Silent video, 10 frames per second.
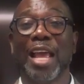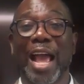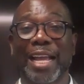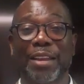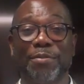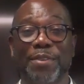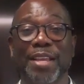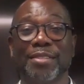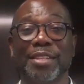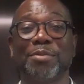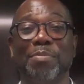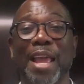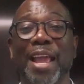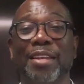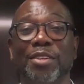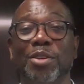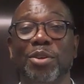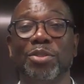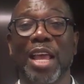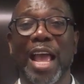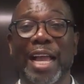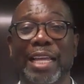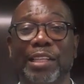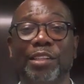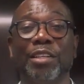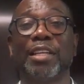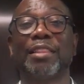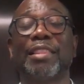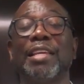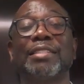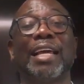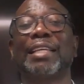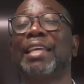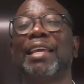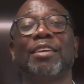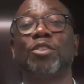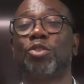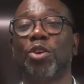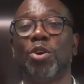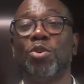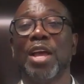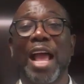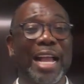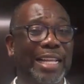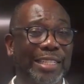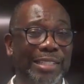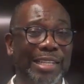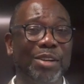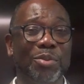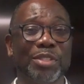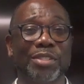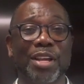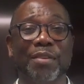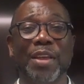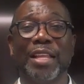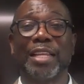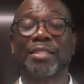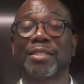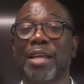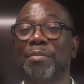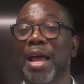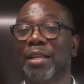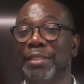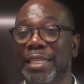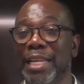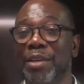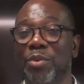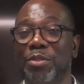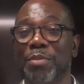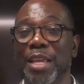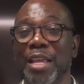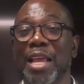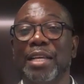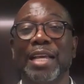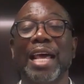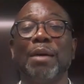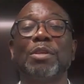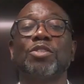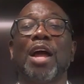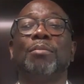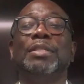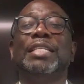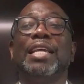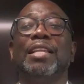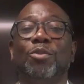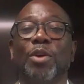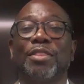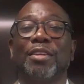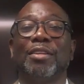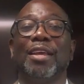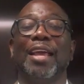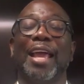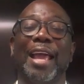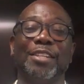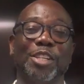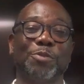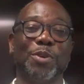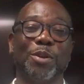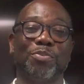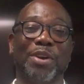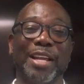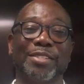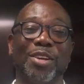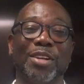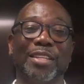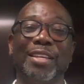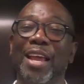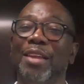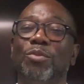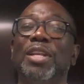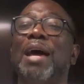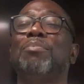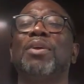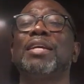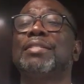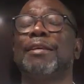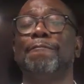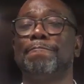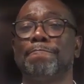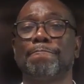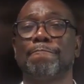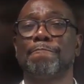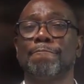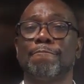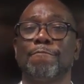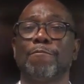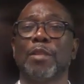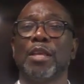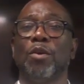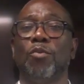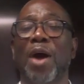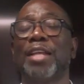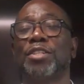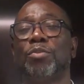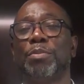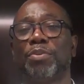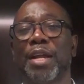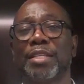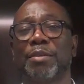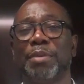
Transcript: I got to face this bad news. I got to look at things I can't control. I got to deal with stuff that's somehow dealing with me. God, I'm going to stop dealing with it and just put a praise on it. Yet will I praise it. Why should we praise it?